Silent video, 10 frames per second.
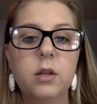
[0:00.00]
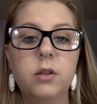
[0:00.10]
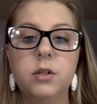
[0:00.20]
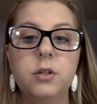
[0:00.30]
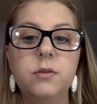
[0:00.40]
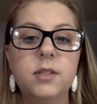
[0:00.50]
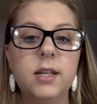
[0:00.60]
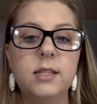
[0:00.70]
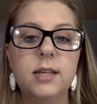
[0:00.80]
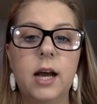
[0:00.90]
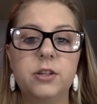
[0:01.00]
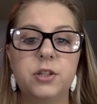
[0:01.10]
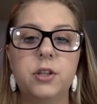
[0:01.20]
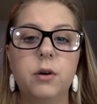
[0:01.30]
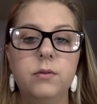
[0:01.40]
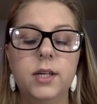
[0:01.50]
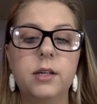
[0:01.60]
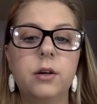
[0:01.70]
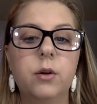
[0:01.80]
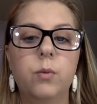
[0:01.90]
The two cities actually though did
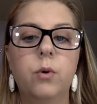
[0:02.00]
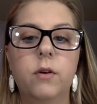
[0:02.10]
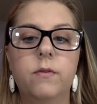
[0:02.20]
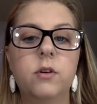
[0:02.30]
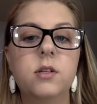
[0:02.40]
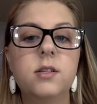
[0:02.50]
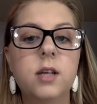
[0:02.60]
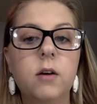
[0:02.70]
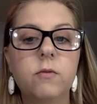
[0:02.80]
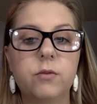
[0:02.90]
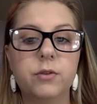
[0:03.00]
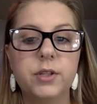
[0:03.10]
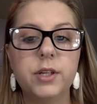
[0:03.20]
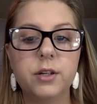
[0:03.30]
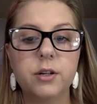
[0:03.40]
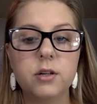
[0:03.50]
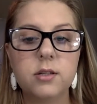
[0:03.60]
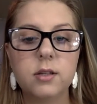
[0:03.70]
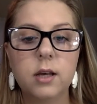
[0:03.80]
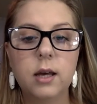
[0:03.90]
go to war for several
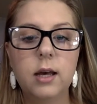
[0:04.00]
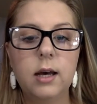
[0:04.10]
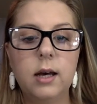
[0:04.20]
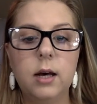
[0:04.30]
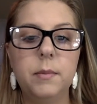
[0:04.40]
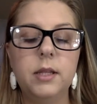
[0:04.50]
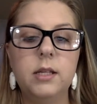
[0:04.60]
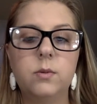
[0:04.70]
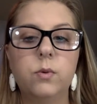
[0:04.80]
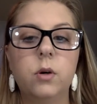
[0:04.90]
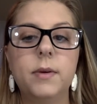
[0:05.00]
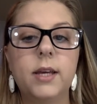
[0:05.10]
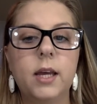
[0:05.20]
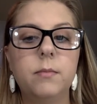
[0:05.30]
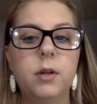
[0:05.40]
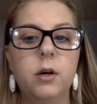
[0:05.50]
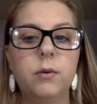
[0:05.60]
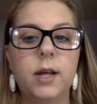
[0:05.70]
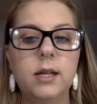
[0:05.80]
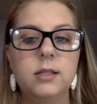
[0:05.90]
years, and this war became known
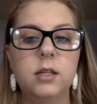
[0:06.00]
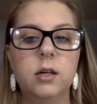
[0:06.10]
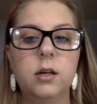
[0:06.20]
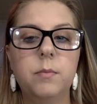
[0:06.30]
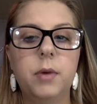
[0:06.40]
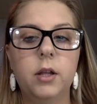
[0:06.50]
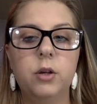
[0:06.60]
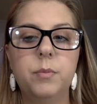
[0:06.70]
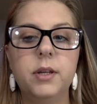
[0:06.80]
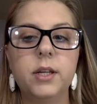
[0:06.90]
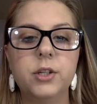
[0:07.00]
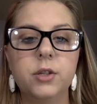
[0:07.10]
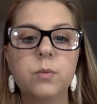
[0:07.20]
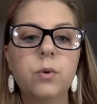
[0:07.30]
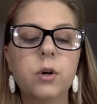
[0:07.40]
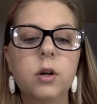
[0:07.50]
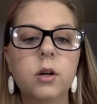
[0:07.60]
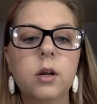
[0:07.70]
as the Peloponnesian War.